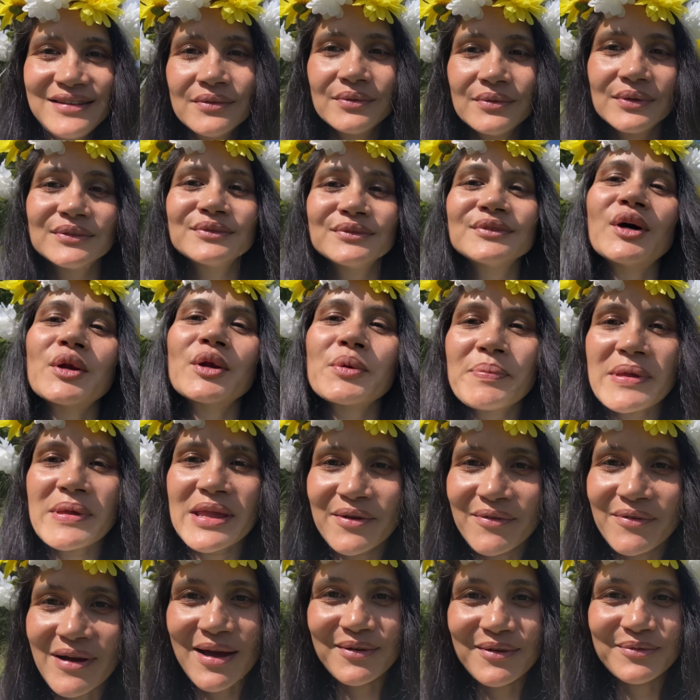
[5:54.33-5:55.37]
Well, not a big
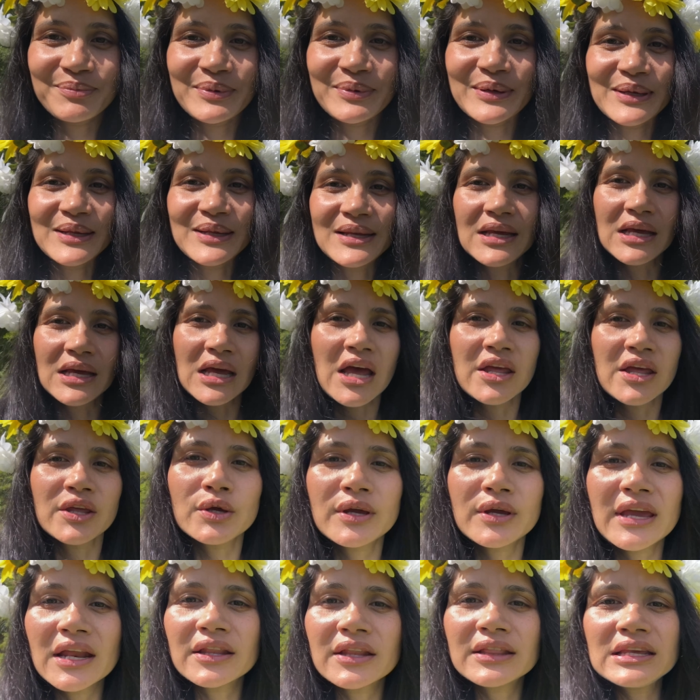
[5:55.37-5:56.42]
crowd, but you
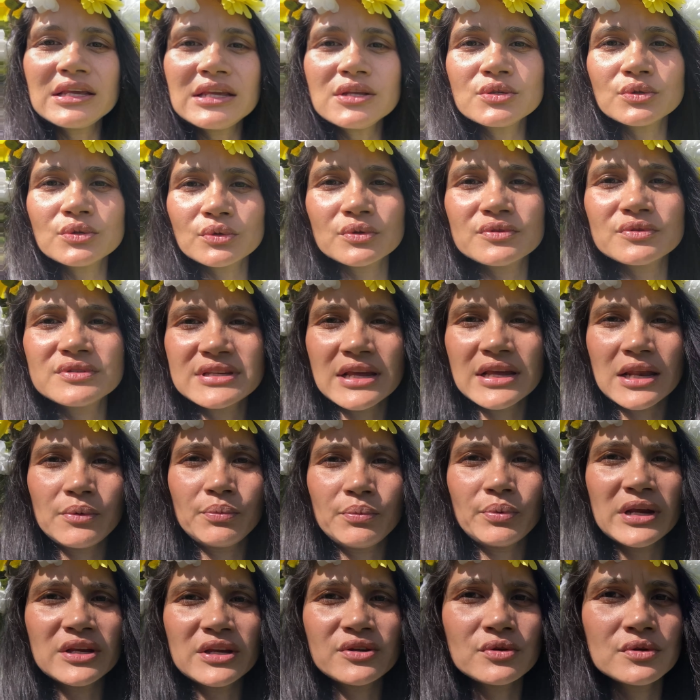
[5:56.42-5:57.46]
get these sort of
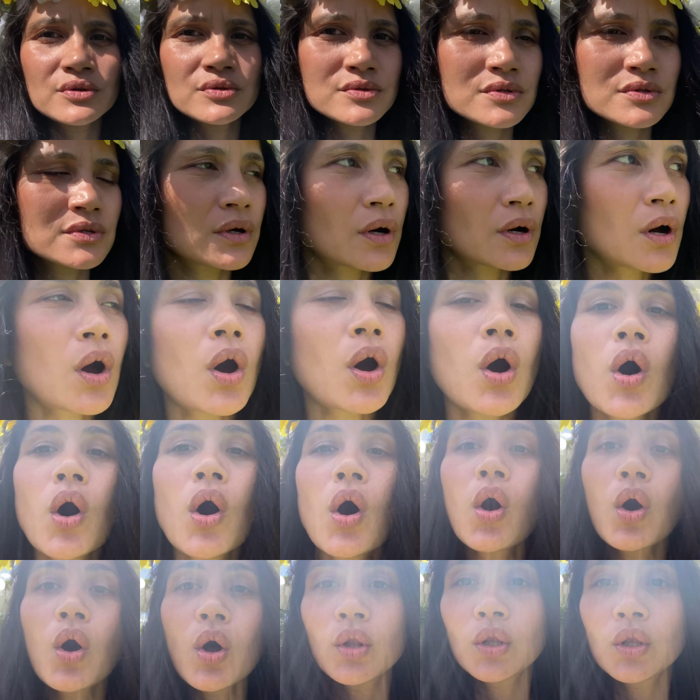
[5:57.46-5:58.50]
celebrations
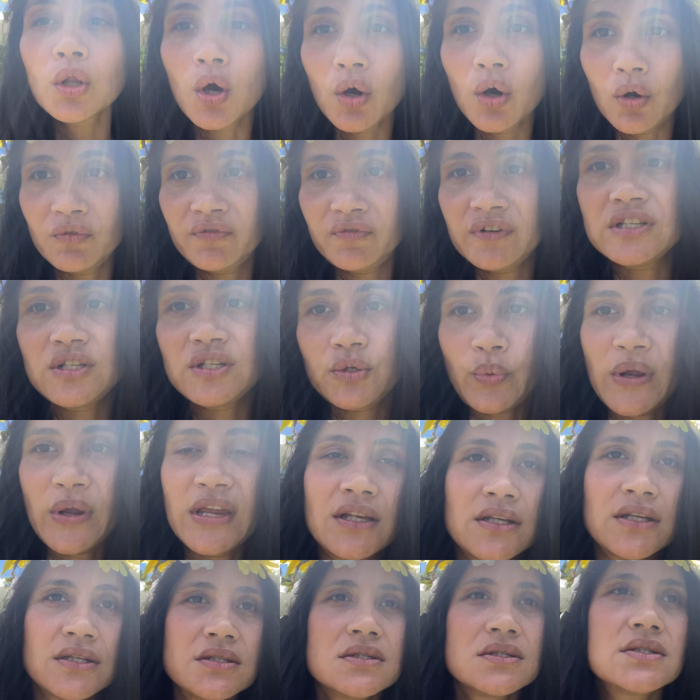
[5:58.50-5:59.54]
all over
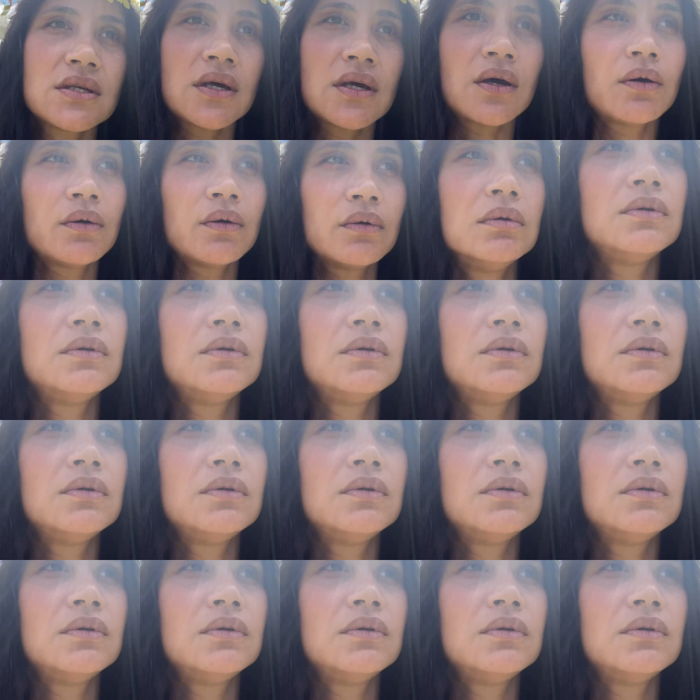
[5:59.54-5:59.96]
Sweden. So